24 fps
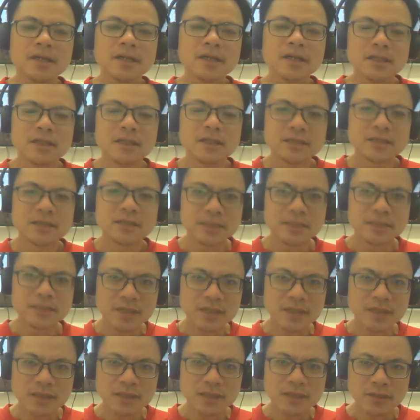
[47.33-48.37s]

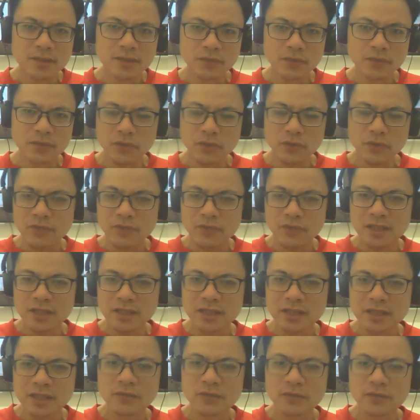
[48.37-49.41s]
Similarly, when we
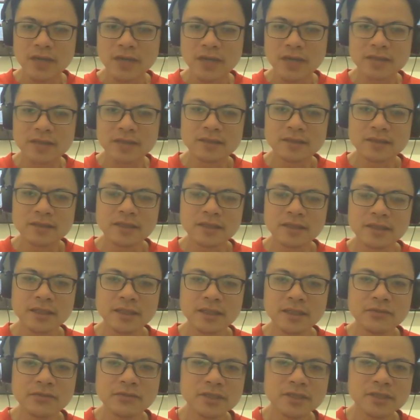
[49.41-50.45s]
look at the
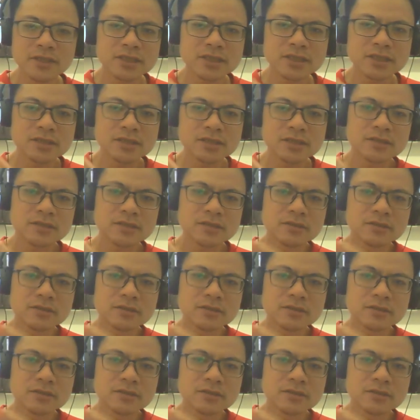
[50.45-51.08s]
English